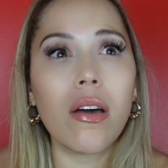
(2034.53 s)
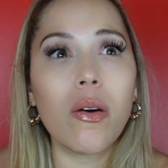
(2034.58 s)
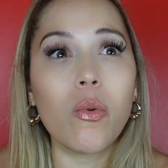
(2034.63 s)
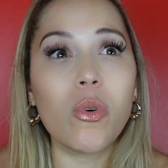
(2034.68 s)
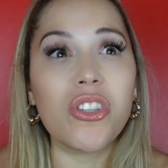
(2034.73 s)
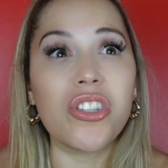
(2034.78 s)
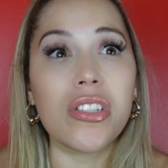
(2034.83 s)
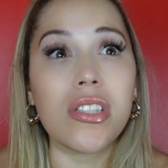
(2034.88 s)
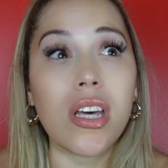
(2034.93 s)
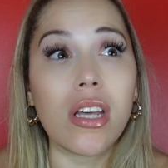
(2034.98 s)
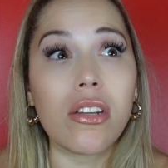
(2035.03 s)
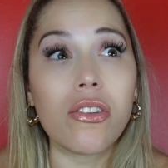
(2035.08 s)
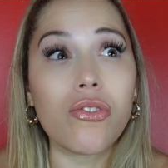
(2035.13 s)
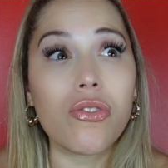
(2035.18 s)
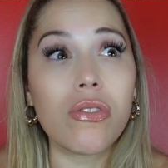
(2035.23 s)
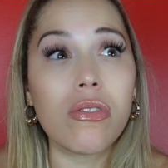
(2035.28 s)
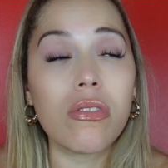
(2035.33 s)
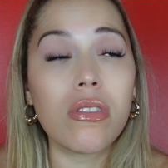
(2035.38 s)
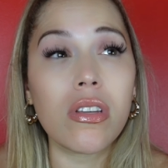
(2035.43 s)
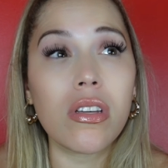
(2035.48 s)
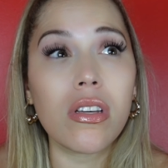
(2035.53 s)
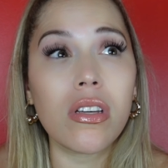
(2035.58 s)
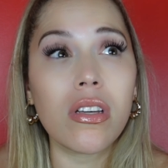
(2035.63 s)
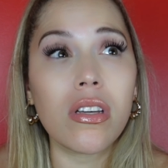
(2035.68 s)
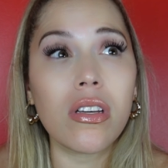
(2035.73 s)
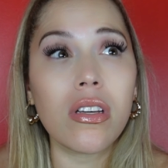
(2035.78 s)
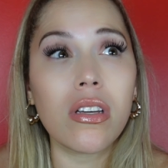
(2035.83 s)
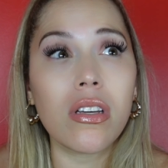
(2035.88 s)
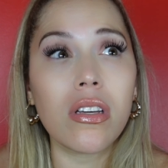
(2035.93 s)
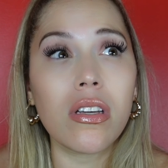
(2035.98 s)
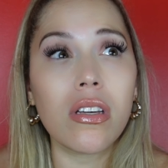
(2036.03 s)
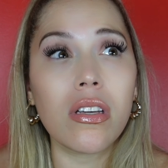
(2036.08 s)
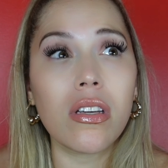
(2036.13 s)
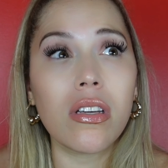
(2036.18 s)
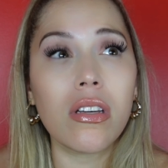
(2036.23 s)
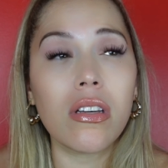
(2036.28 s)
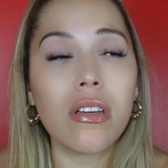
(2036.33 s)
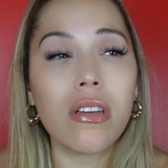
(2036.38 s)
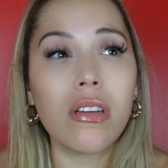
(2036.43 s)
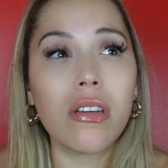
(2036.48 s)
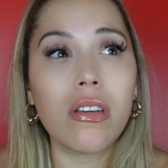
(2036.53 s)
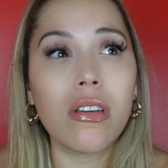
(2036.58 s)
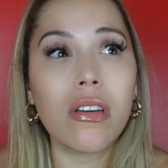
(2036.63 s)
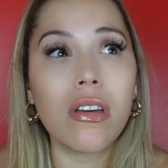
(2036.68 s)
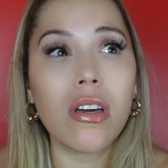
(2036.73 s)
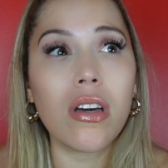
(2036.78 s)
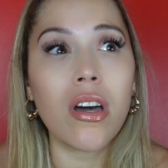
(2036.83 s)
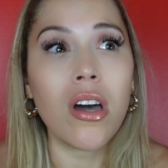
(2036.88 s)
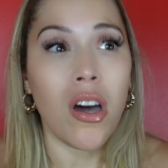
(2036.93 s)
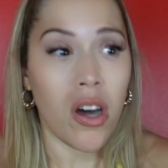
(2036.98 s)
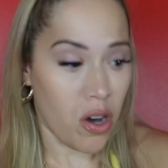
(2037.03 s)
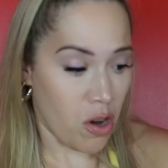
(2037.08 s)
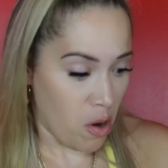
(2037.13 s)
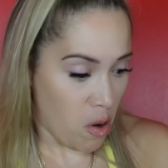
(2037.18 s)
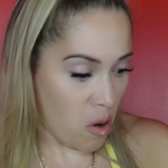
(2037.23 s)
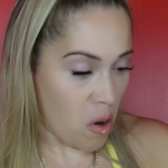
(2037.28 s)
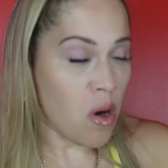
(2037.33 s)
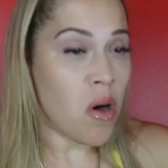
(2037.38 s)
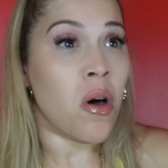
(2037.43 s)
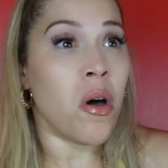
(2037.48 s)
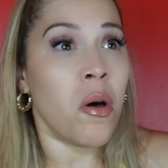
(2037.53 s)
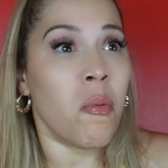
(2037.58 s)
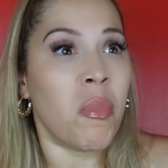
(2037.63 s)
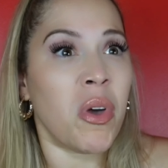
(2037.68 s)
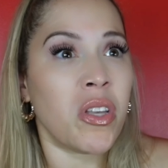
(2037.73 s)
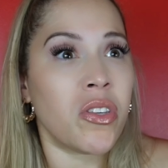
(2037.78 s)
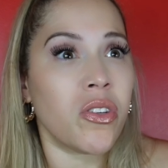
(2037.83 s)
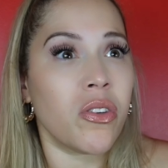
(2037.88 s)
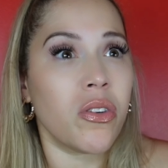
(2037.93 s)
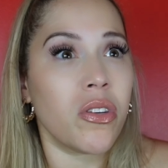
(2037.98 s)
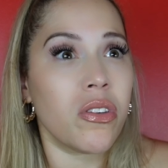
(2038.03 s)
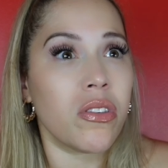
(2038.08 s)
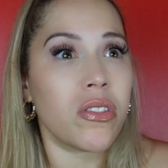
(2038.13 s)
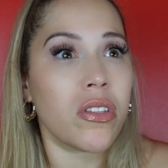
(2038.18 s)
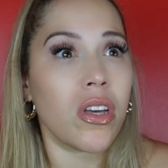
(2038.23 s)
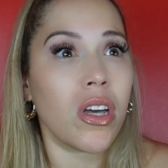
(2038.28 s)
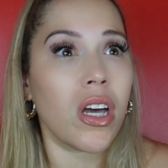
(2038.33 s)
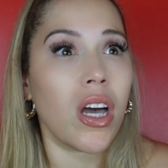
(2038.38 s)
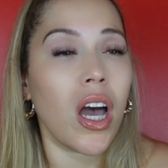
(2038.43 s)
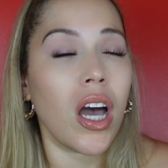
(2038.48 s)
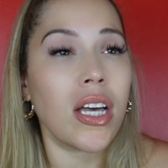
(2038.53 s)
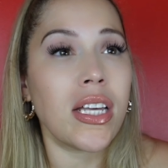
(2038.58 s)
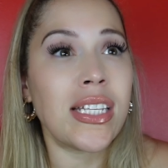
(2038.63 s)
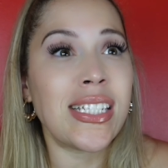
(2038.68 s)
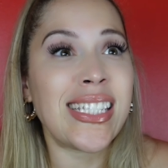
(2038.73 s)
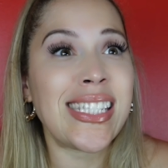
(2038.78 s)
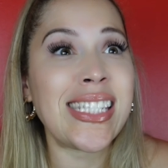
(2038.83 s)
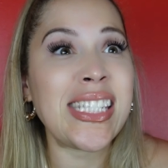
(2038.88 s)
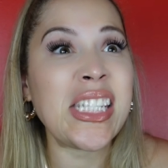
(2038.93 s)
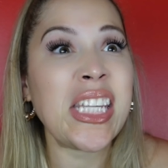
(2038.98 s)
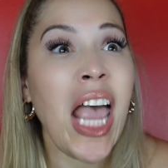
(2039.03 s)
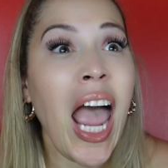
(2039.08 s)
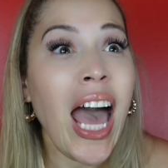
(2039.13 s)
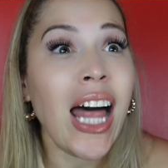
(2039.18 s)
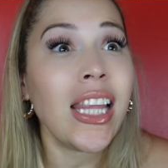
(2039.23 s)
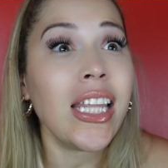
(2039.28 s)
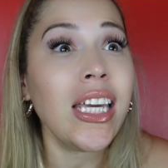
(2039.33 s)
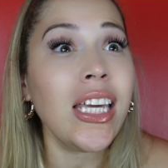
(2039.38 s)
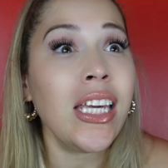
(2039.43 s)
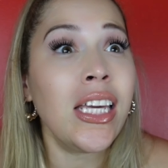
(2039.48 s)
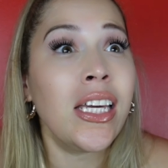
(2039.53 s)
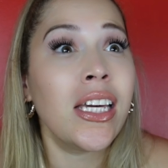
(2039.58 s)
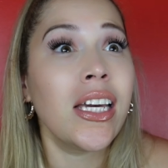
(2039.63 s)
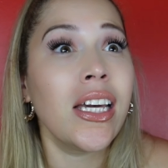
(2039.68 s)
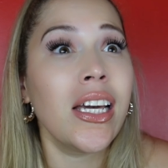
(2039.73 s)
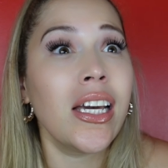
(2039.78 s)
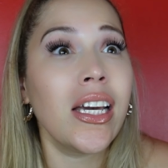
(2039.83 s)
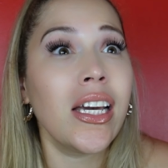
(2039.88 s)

We should tell the truth? Maybe we should tell the truth. Wait, please. Sally! Okay,